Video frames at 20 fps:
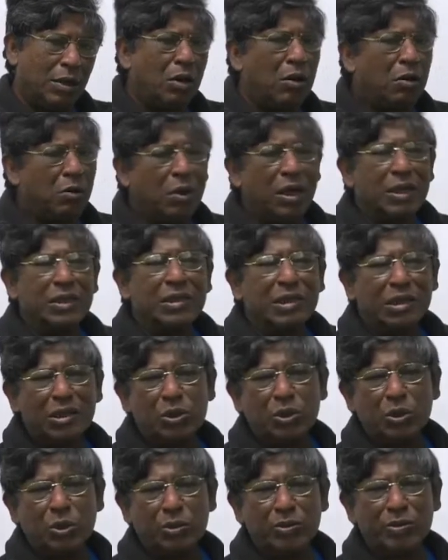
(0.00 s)
One thing
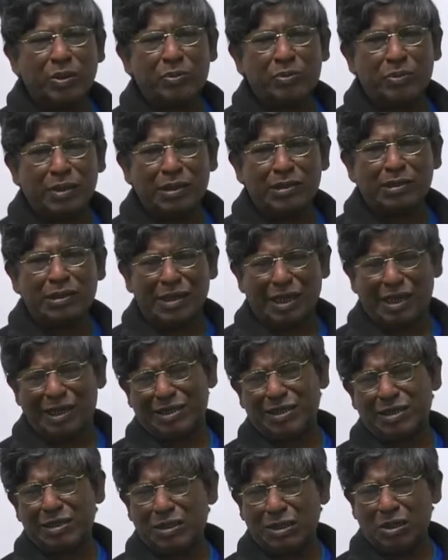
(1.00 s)
to remember
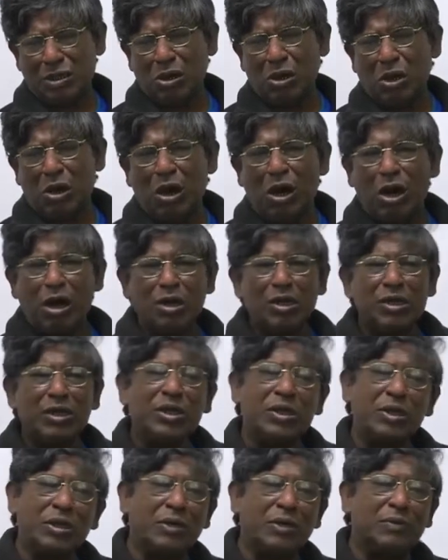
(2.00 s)
that all
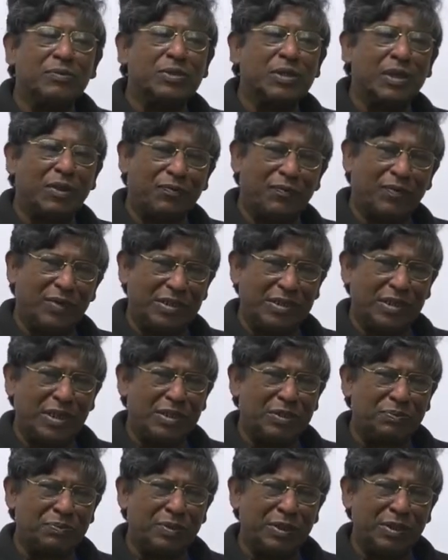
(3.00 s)
idioms are
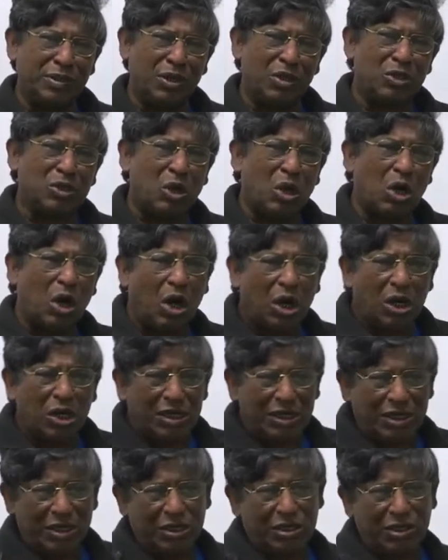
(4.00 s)
phrases because all
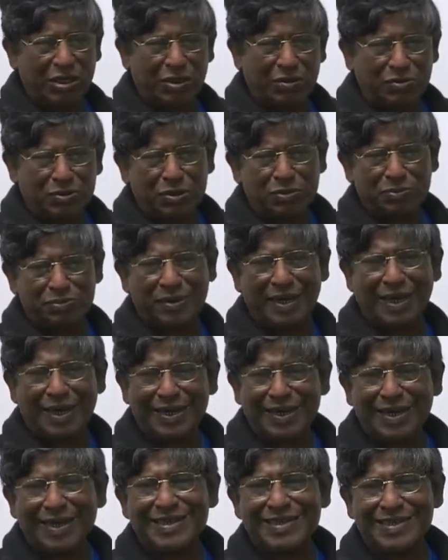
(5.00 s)
idioms make
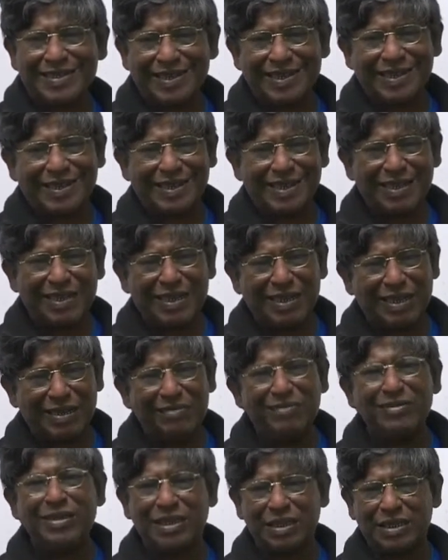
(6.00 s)
a single
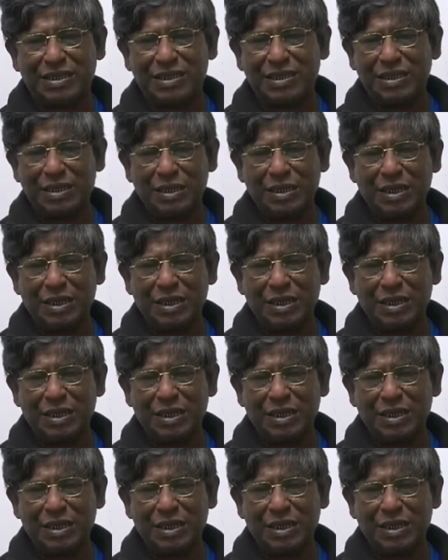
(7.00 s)
unit